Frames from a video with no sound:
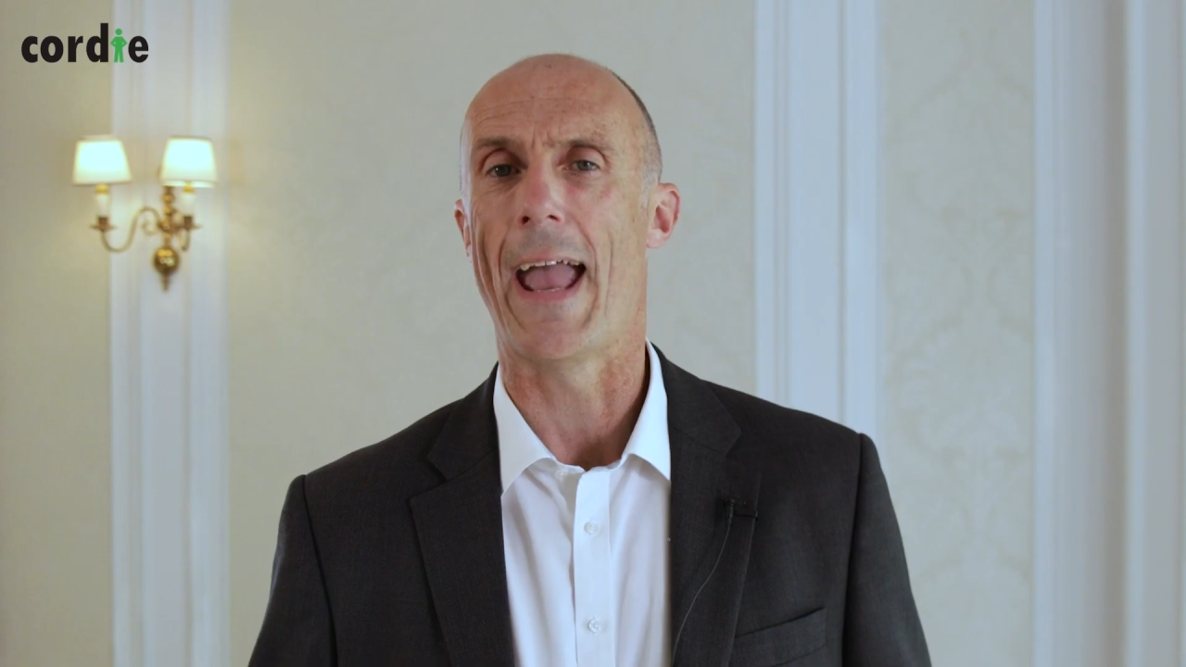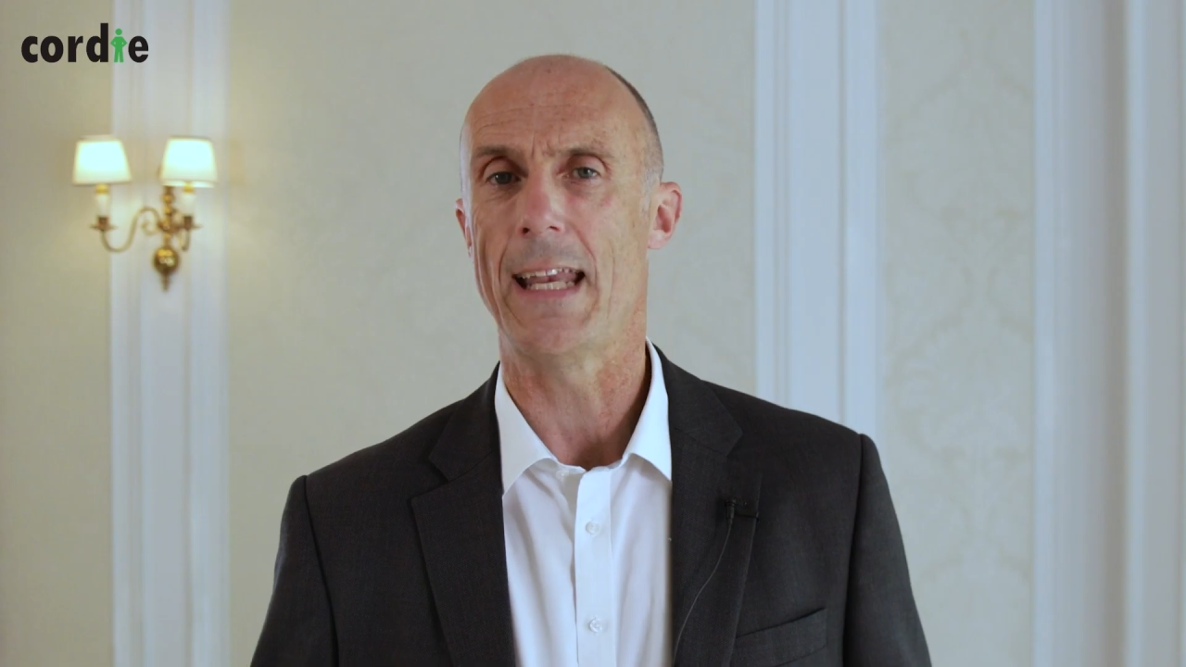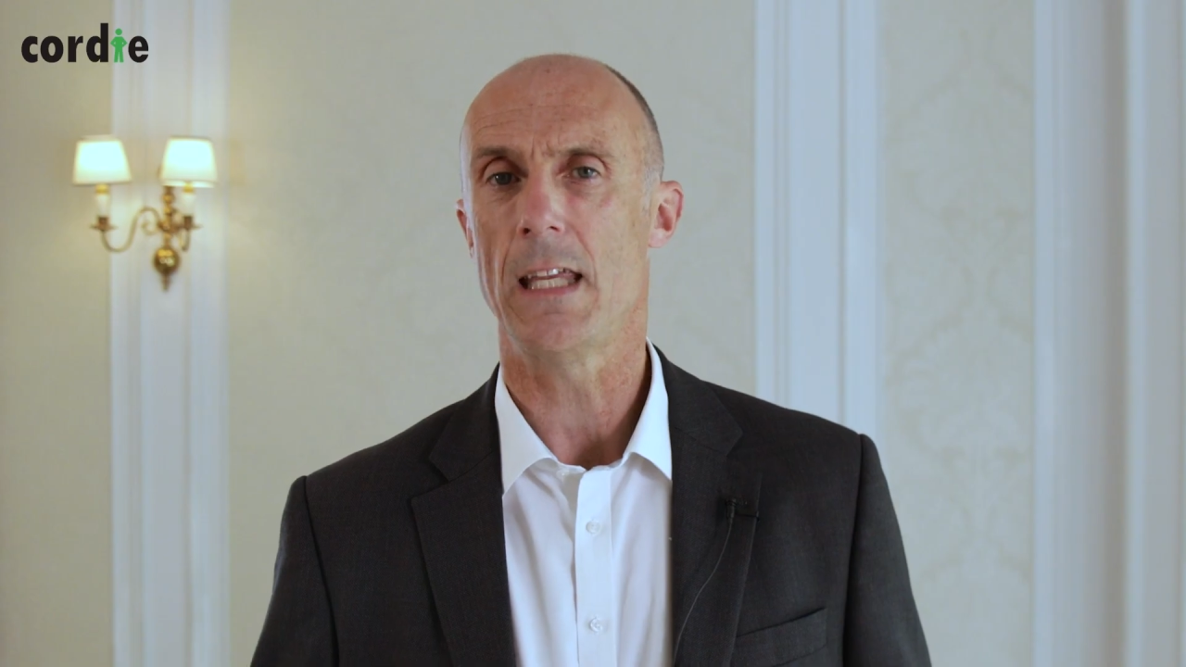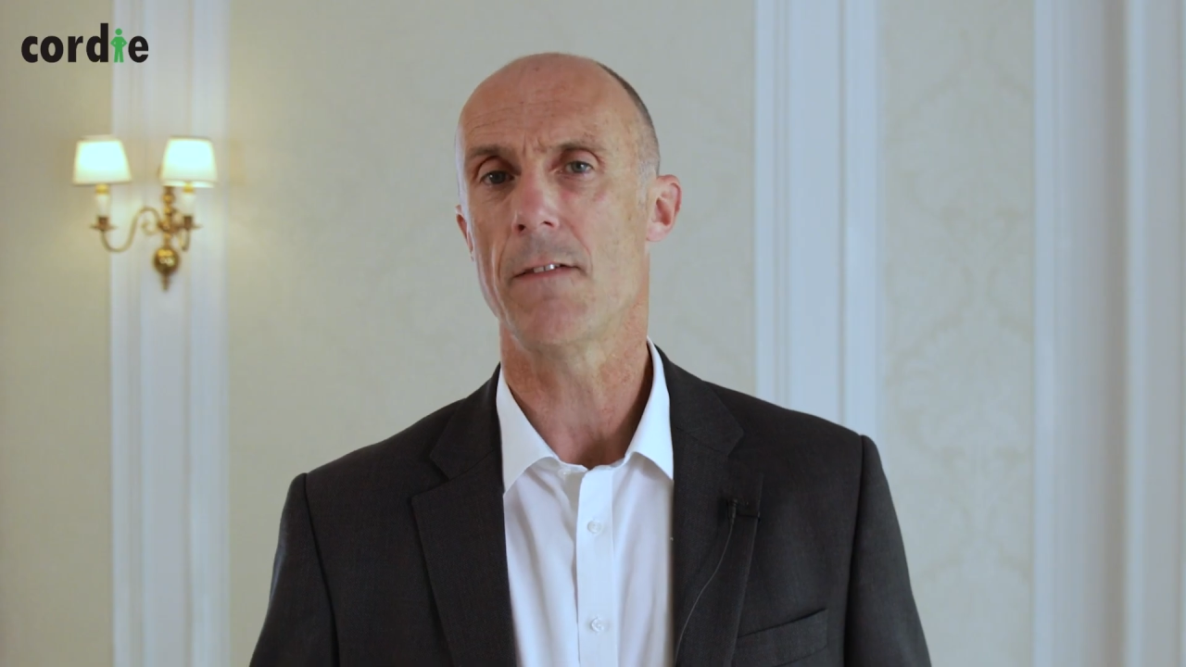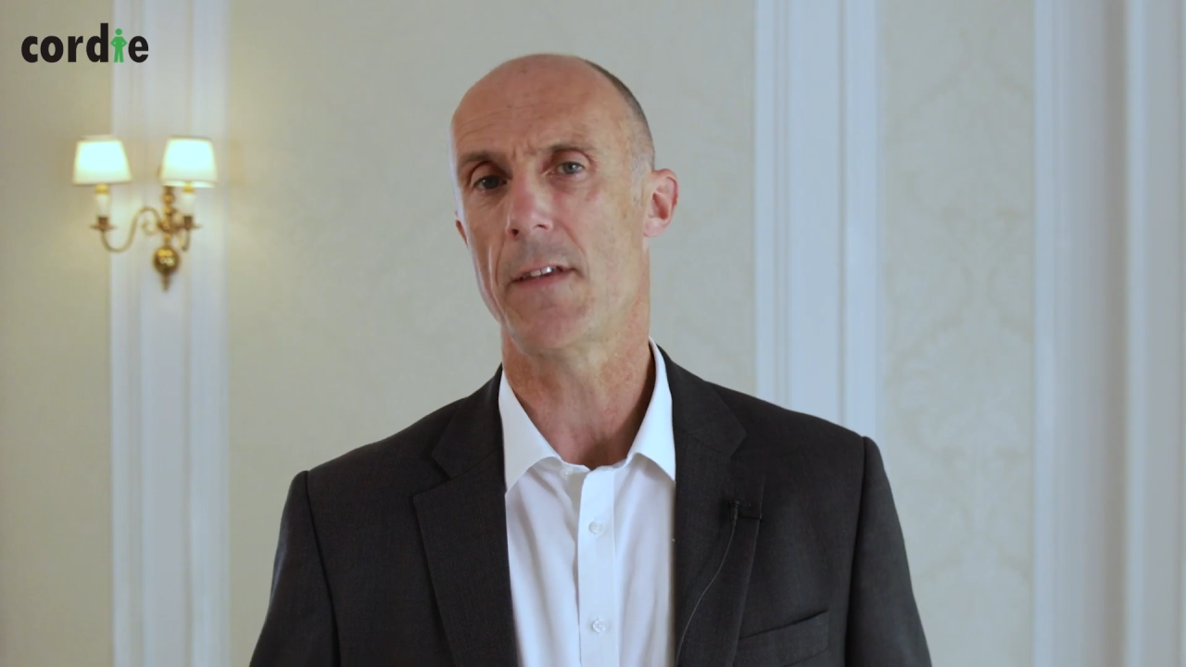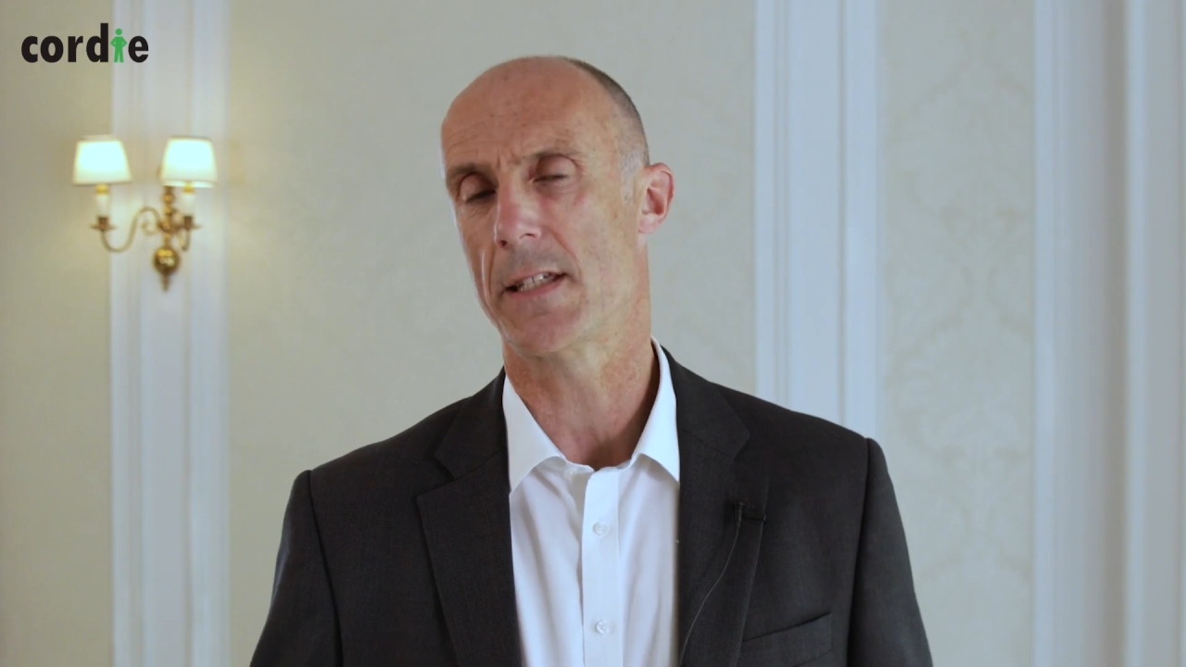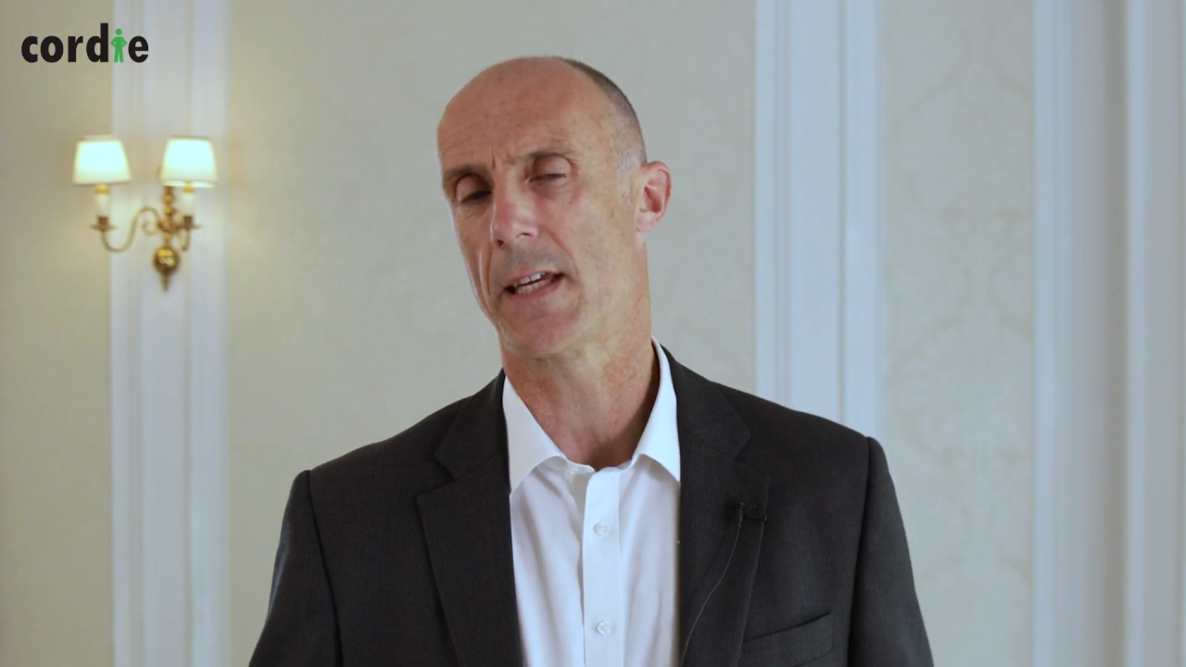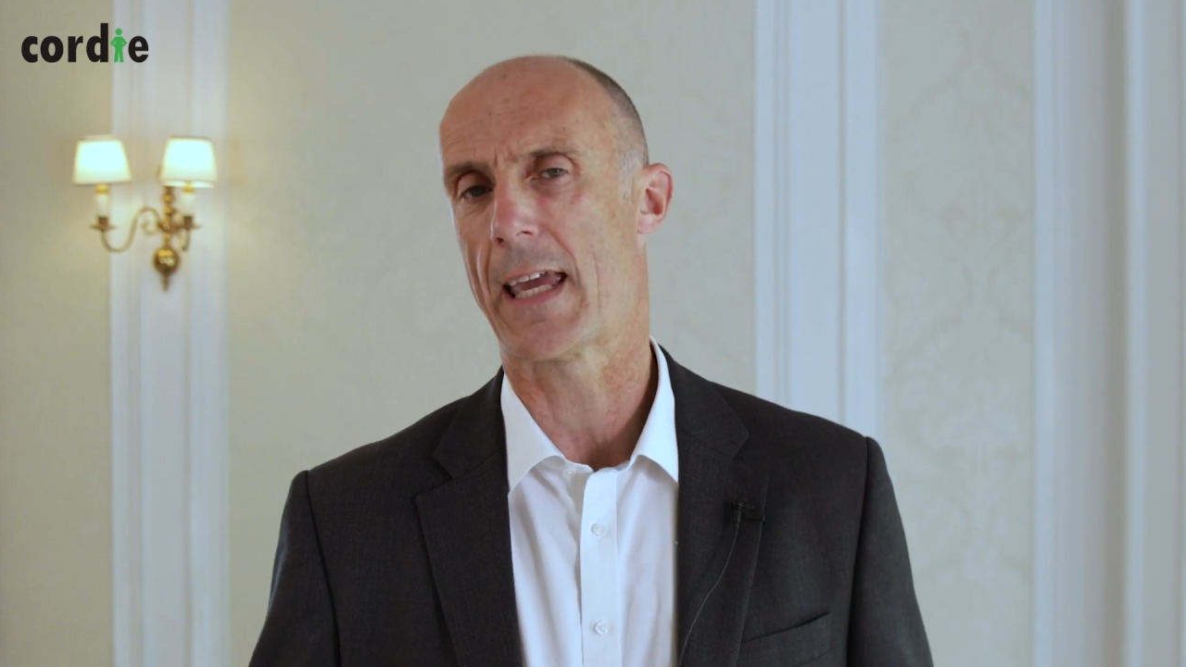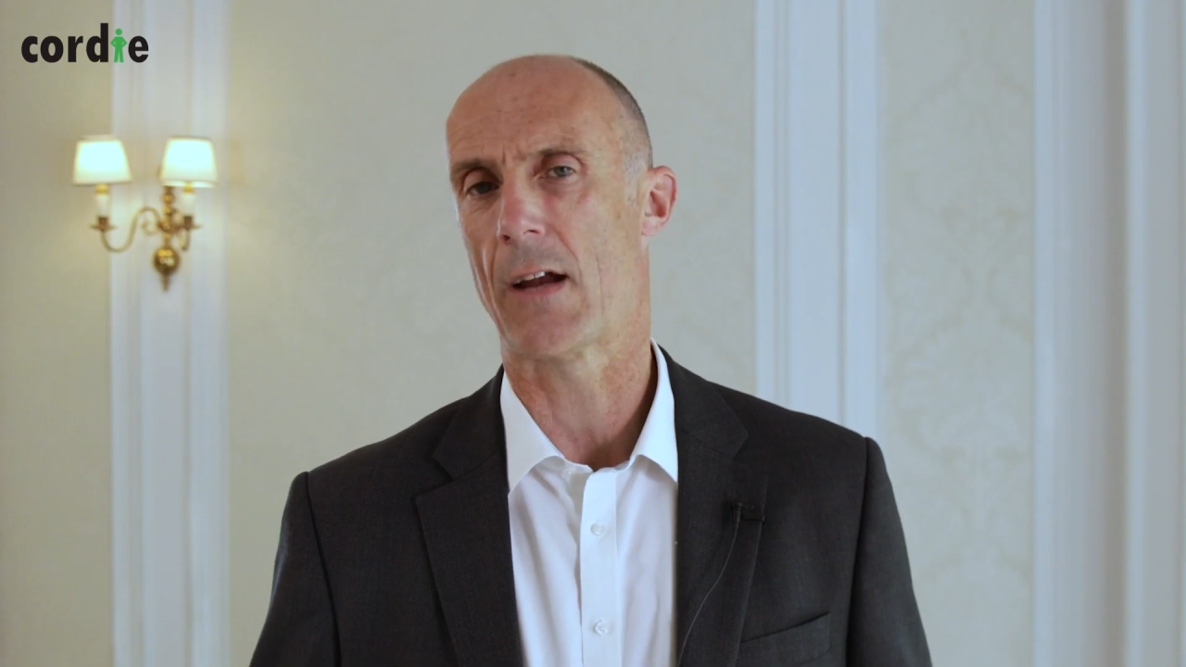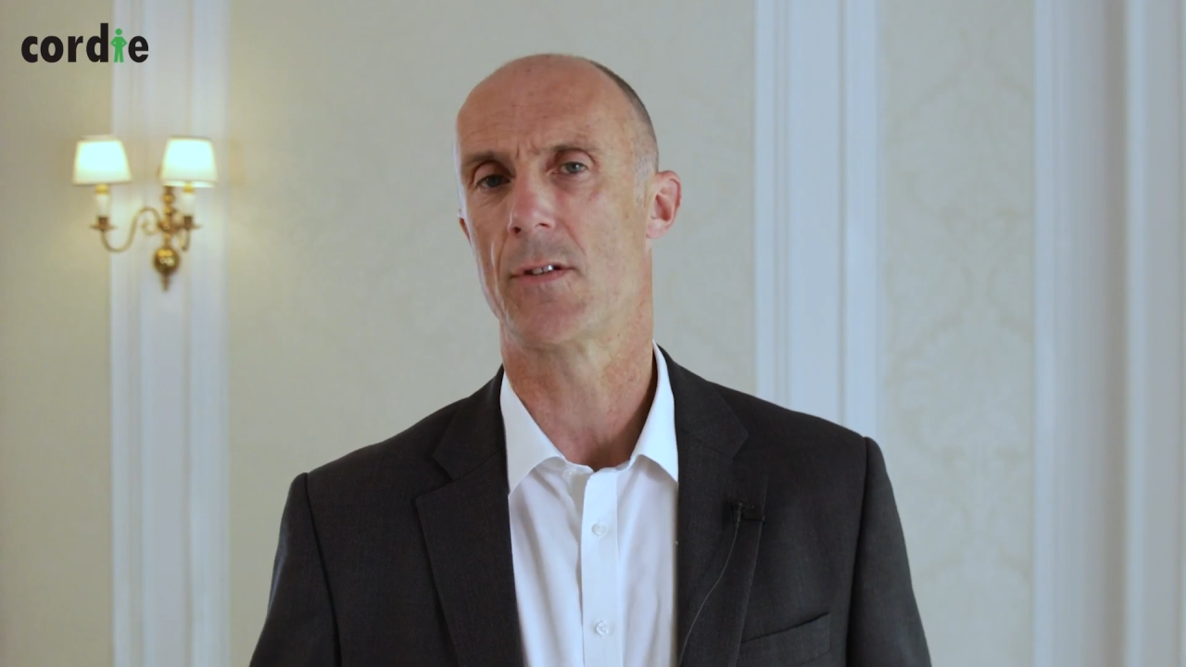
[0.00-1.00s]
any of these
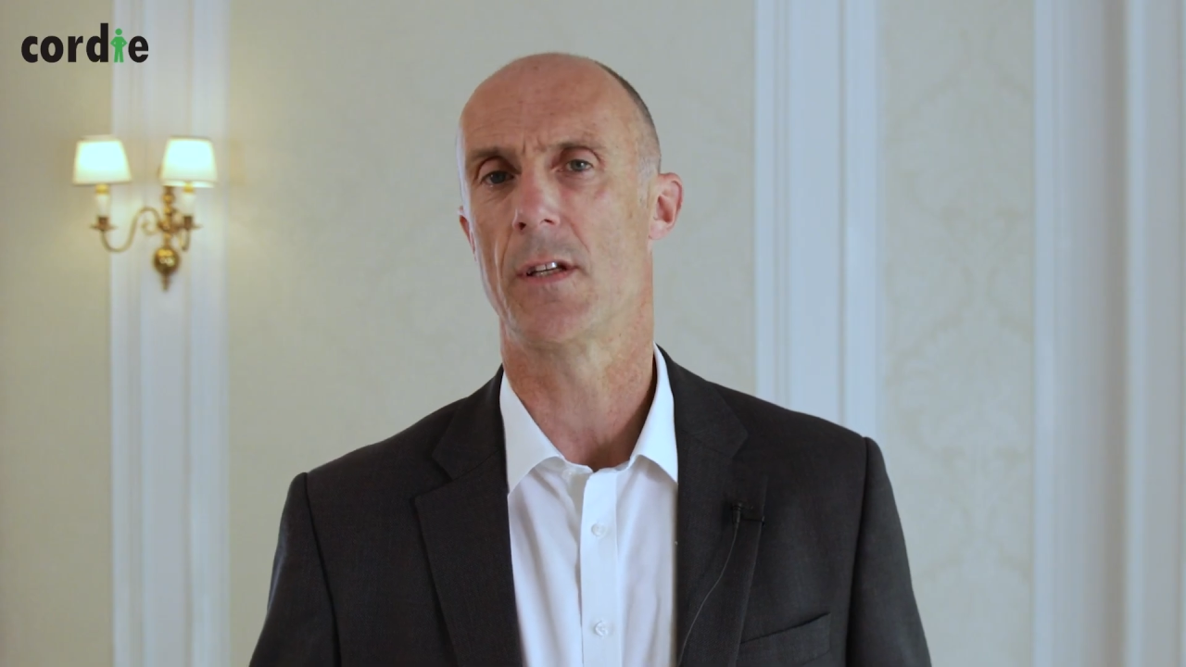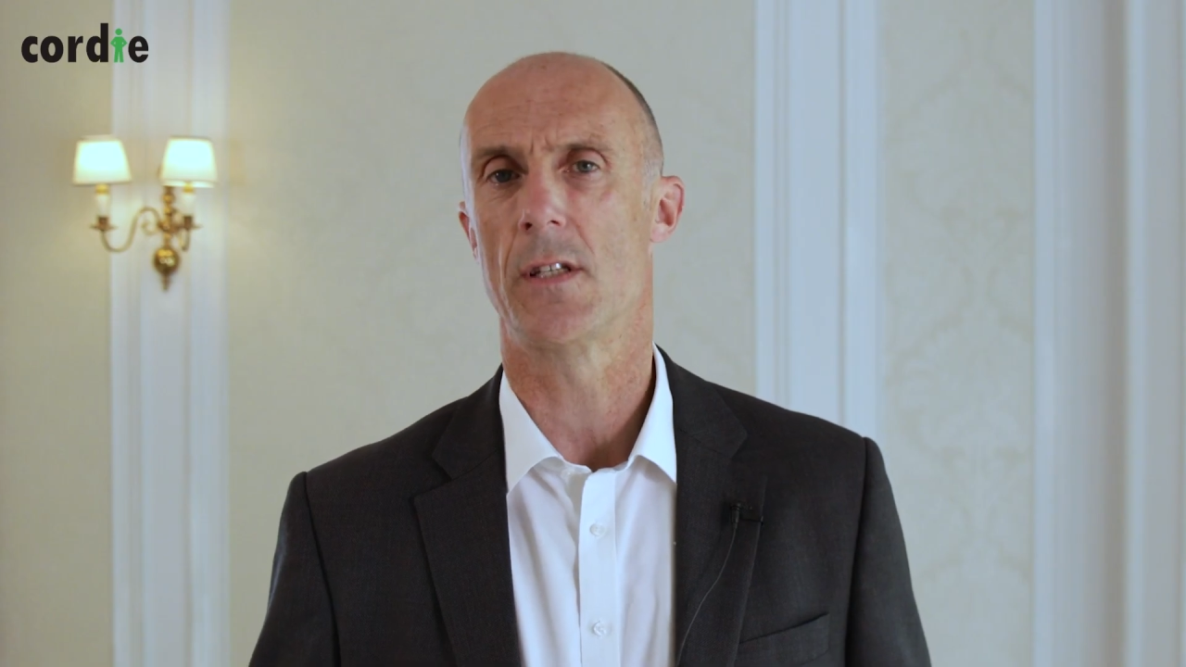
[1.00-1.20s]
accounting